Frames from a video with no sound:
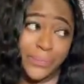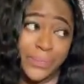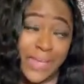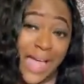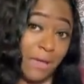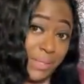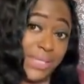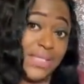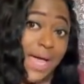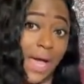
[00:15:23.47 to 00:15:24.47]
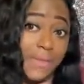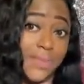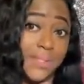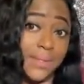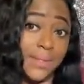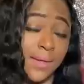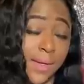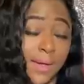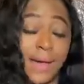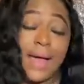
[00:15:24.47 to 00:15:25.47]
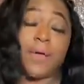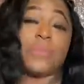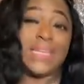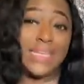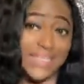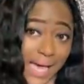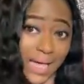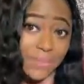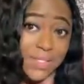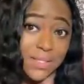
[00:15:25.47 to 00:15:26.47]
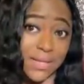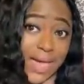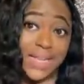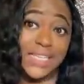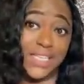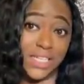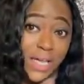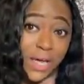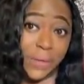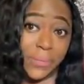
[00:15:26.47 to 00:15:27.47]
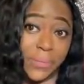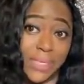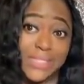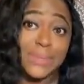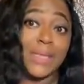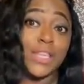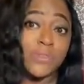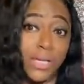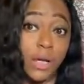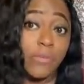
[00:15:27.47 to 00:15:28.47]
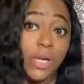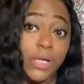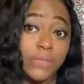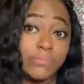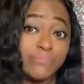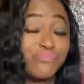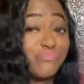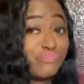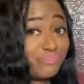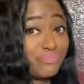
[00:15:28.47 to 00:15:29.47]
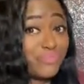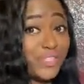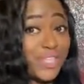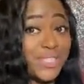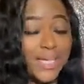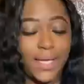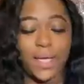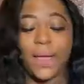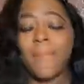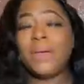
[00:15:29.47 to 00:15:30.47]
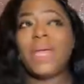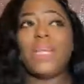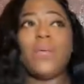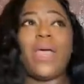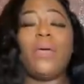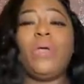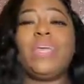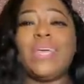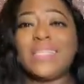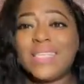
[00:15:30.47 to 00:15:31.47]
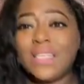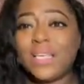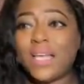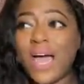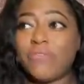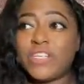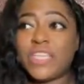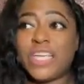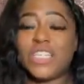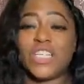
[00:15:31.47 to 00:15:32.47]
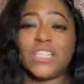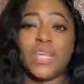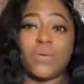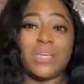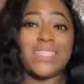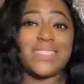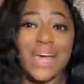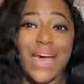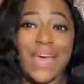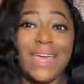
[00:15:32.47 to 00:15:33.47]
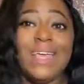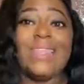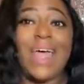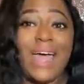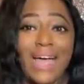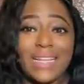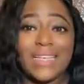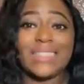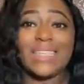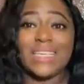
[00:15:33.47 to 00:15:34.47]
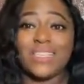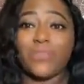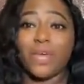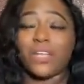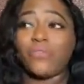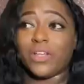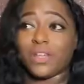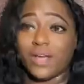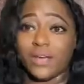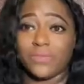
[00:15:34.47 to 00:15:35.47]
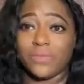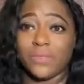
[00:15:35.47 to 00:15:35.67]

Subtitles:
How many times? How many times? I need to know, because it's been 3 already. Just saying. But anyway, we get to the conversations and we decide that Alex isn't ready for love.